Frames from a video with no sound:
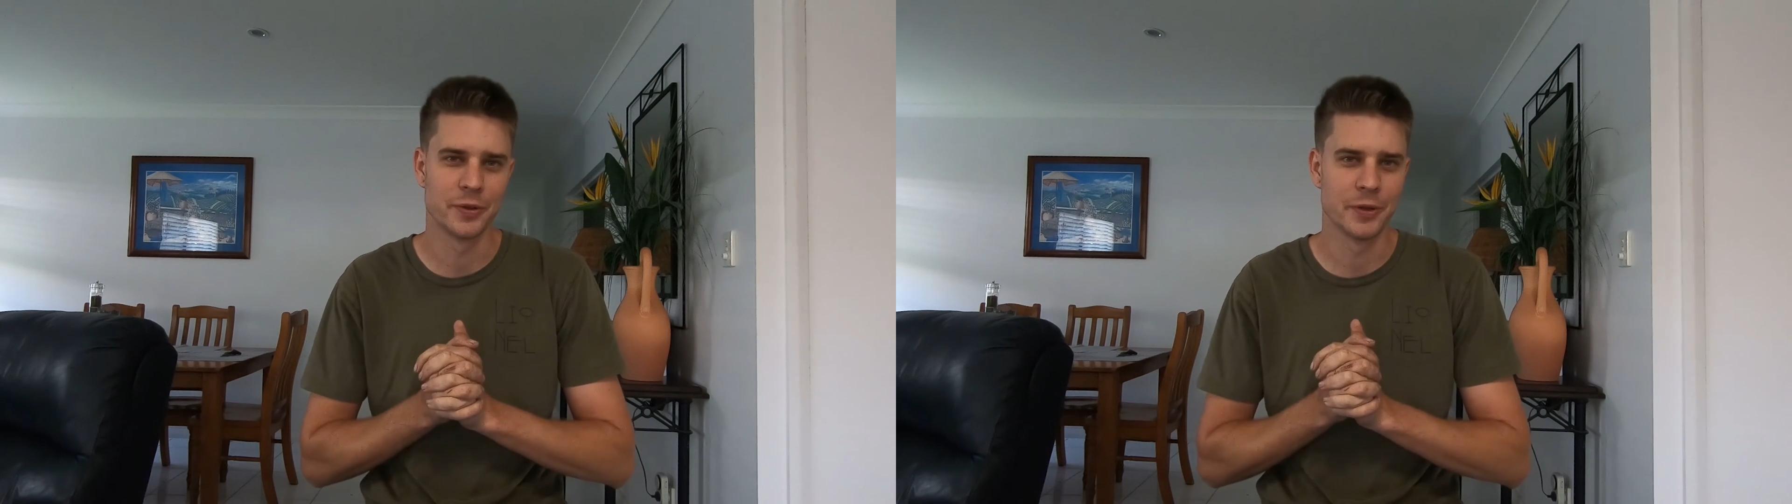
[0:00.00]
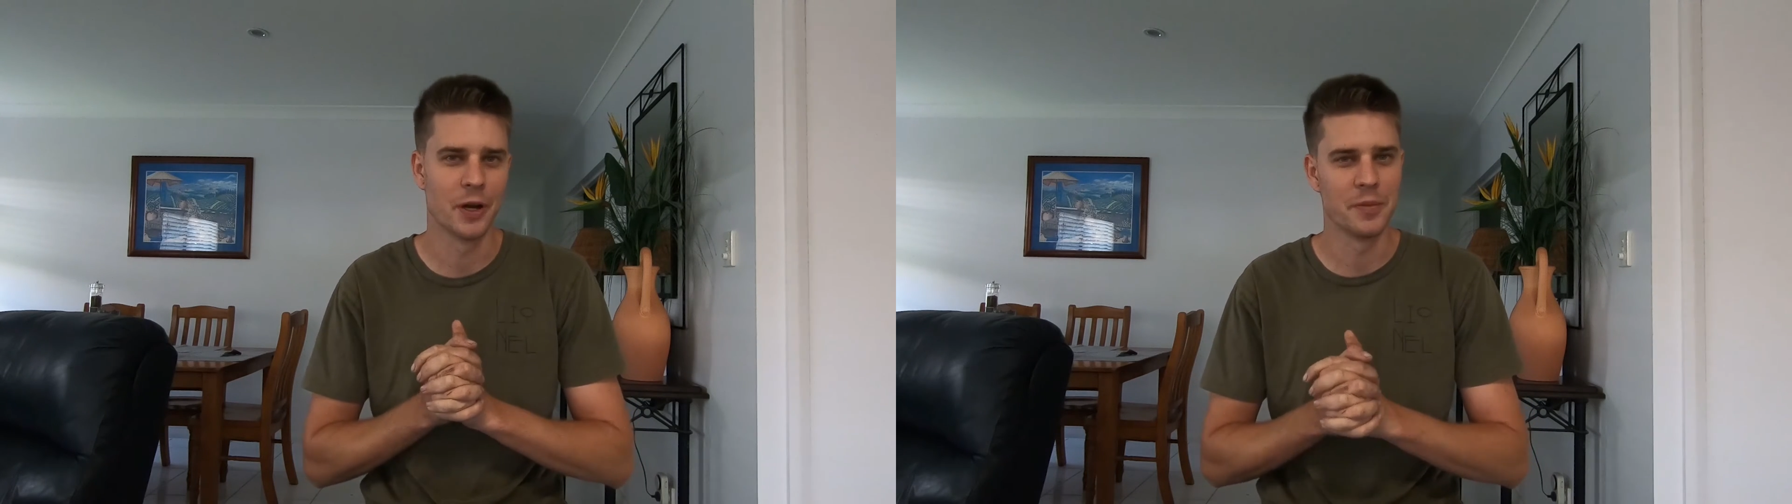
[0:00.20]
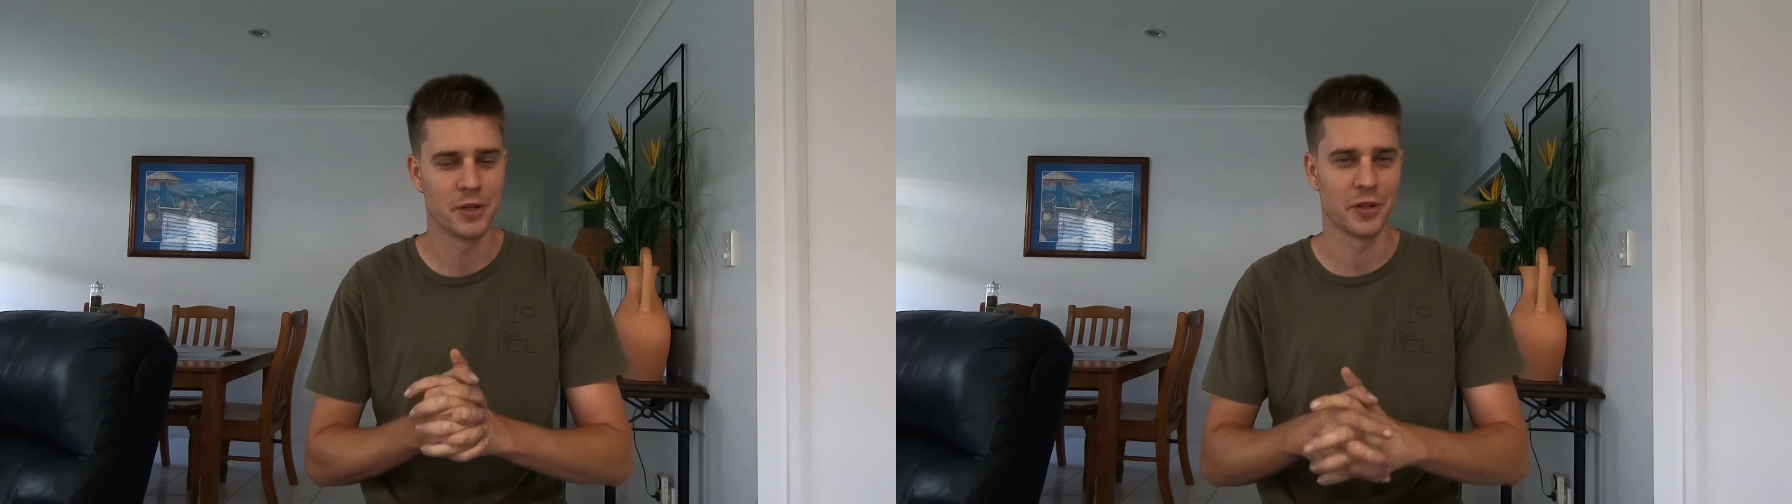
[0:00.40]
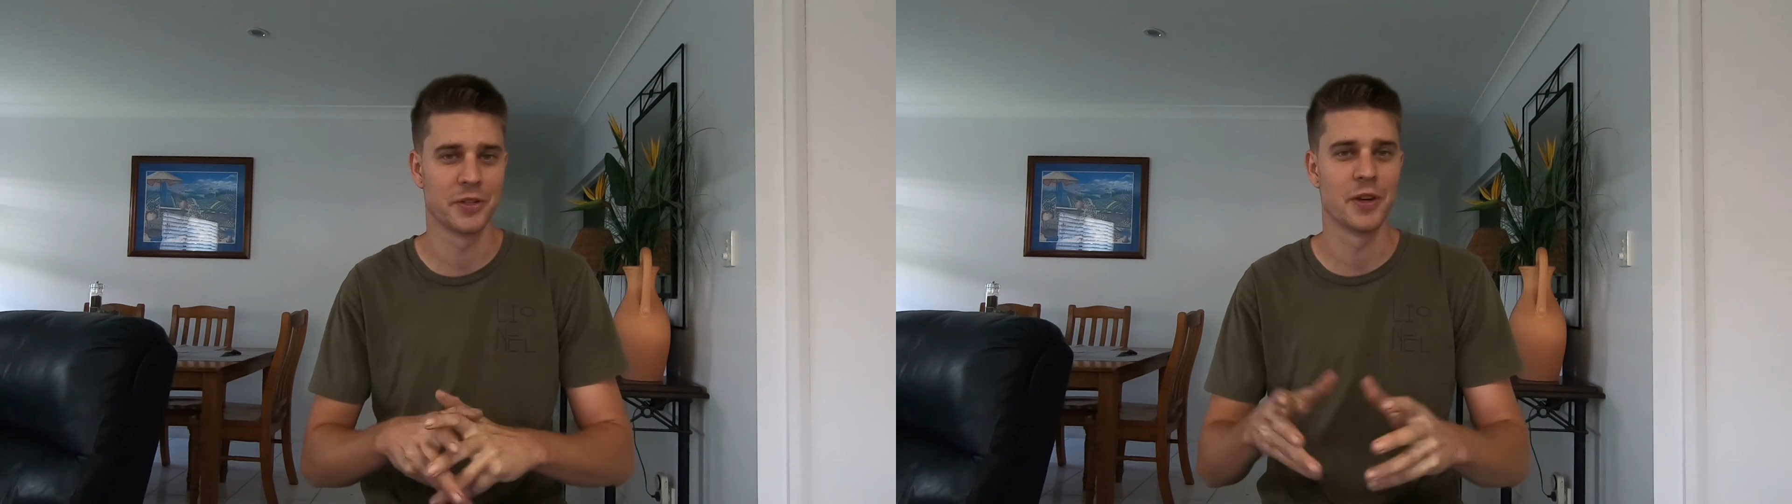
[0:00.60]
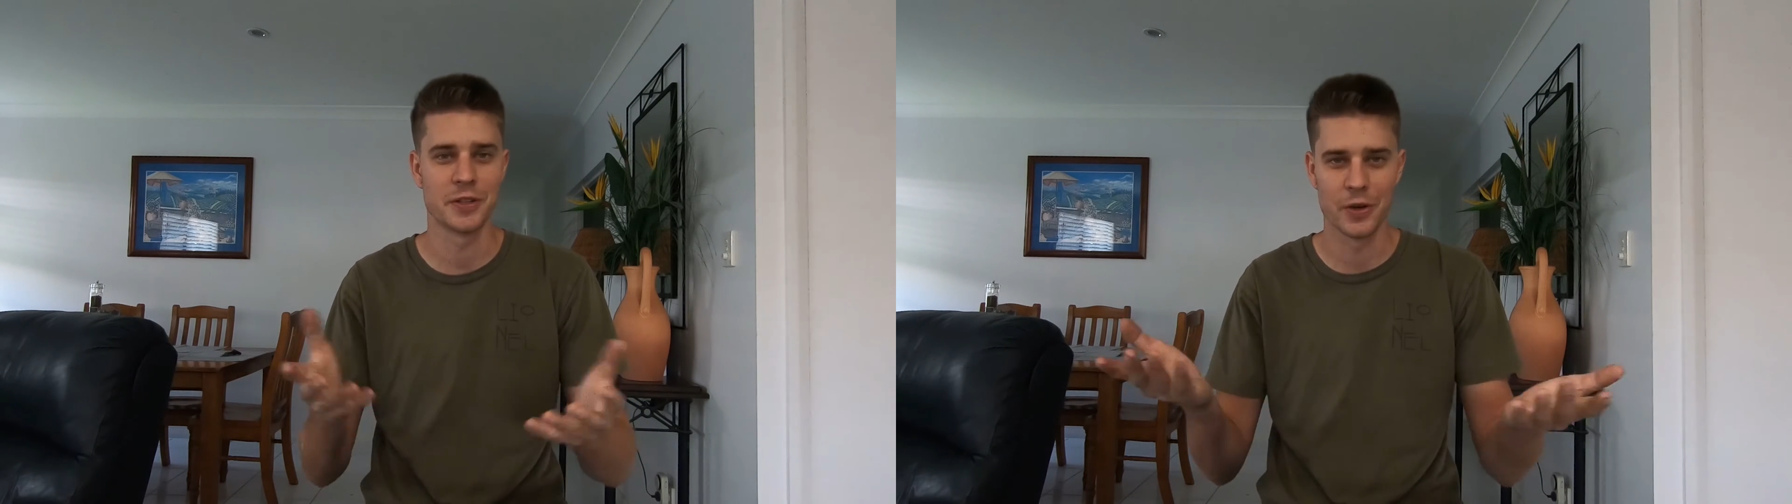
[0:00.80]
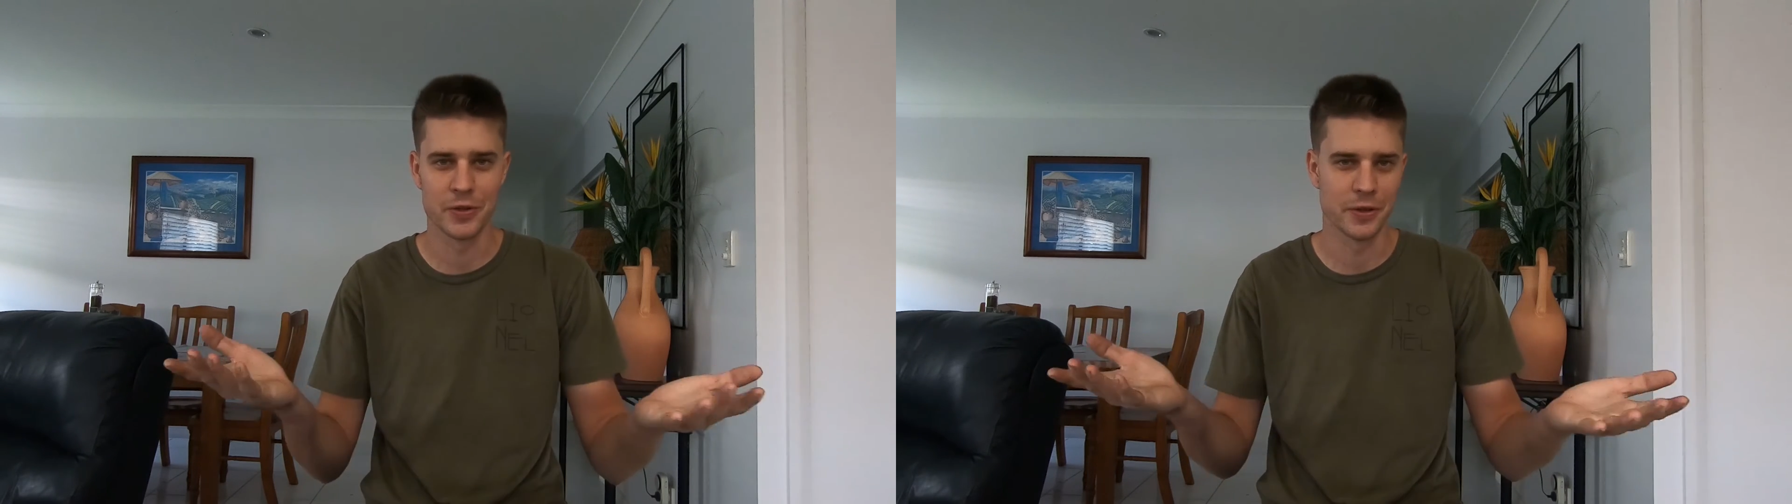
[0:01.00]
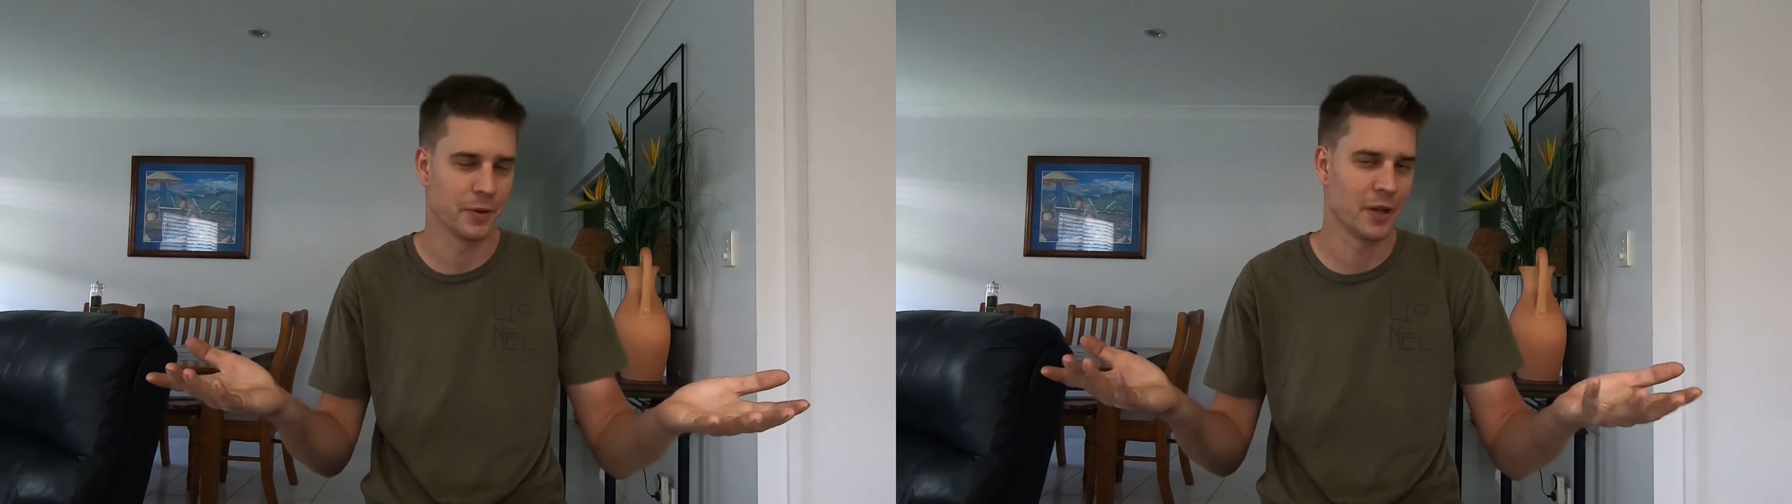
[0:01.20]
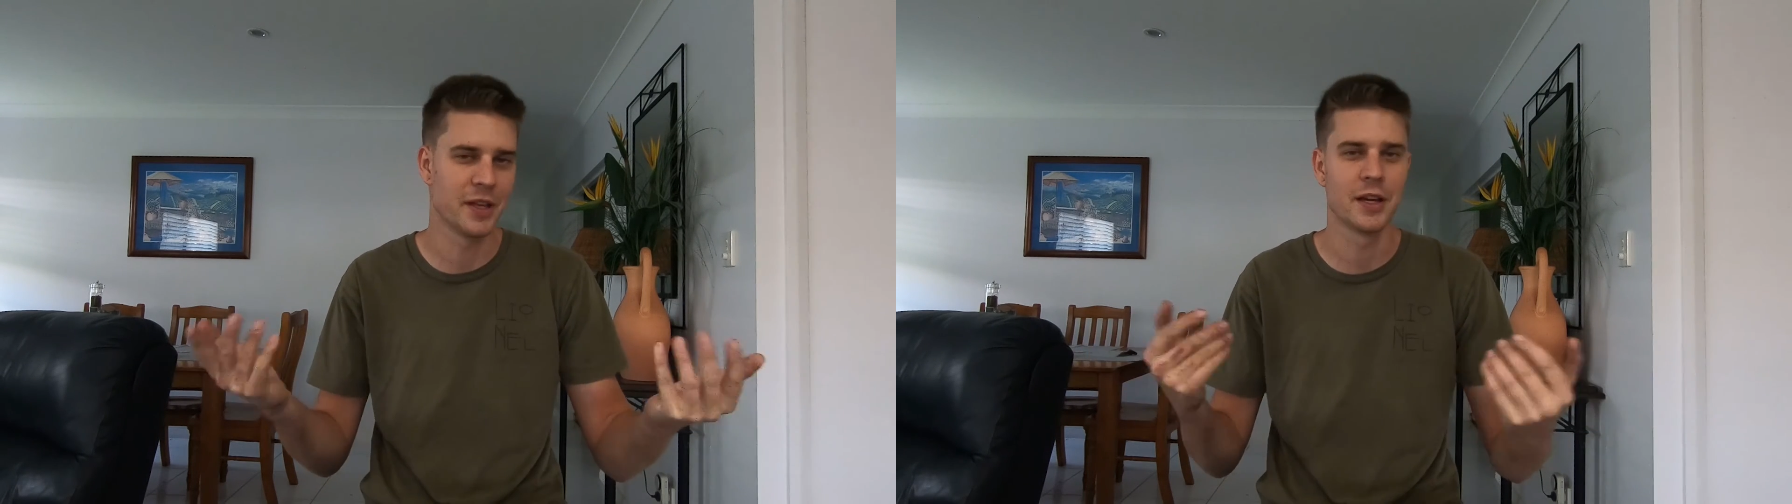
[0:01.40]
you know, metric size hose
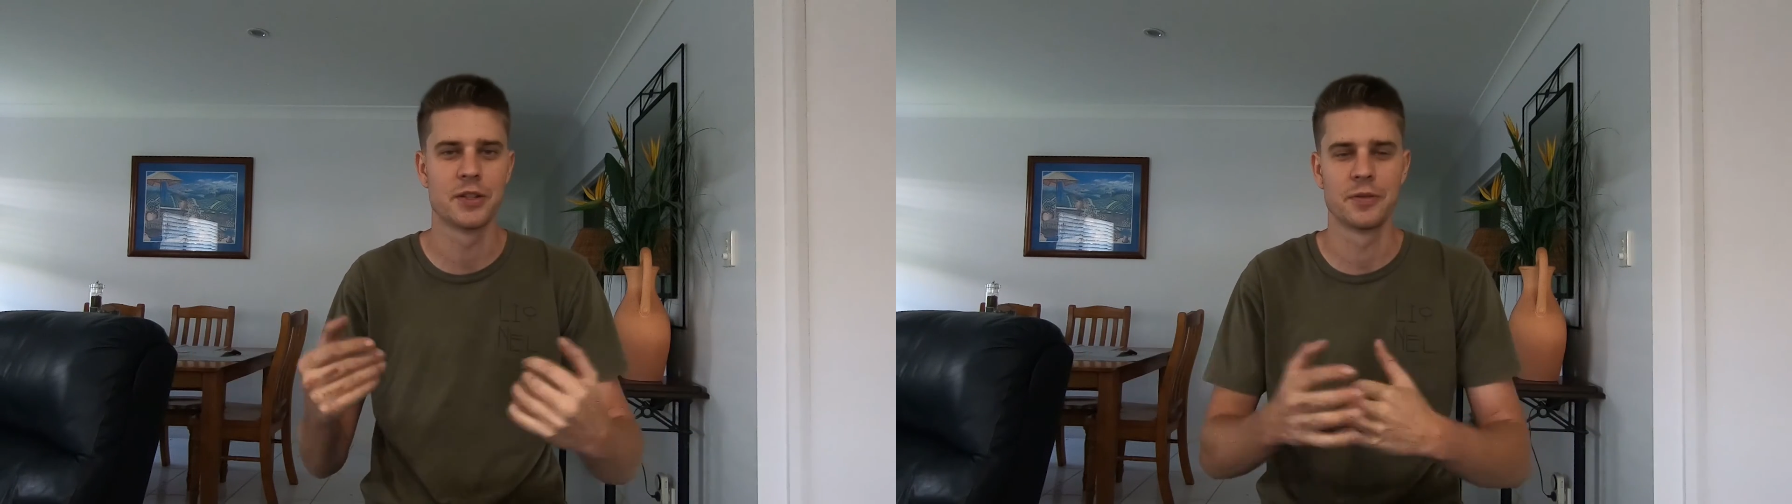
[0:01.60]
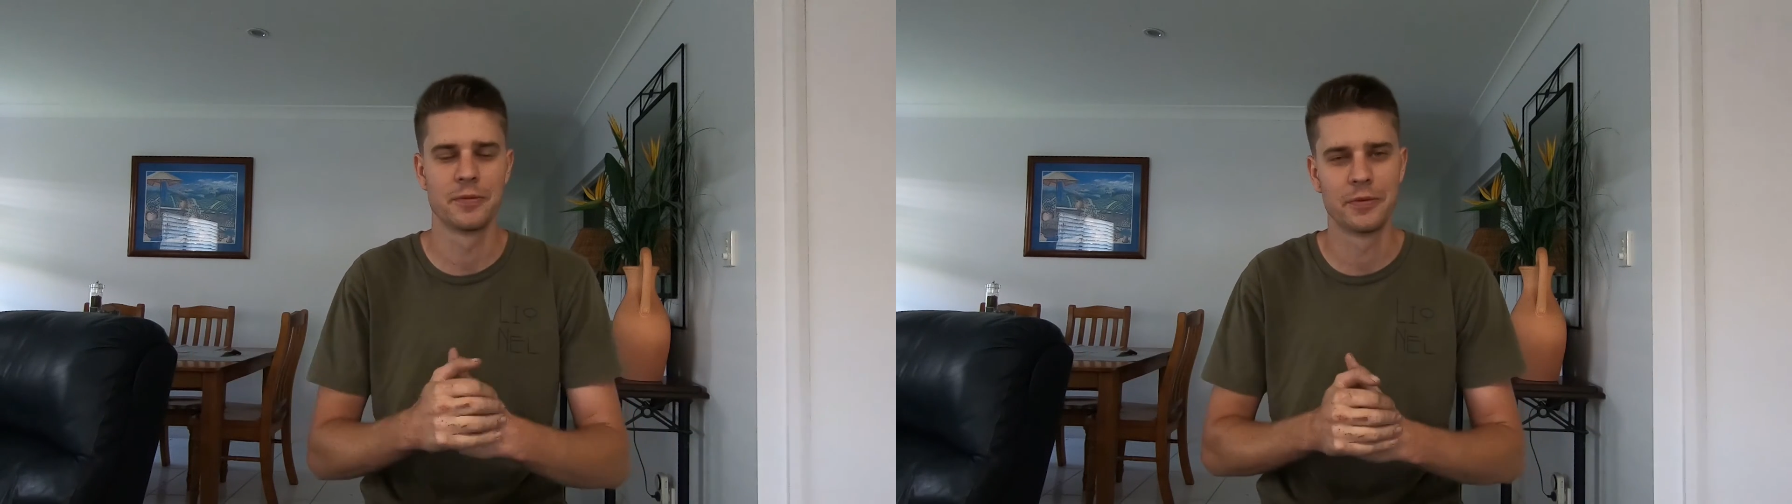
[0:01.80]
a dash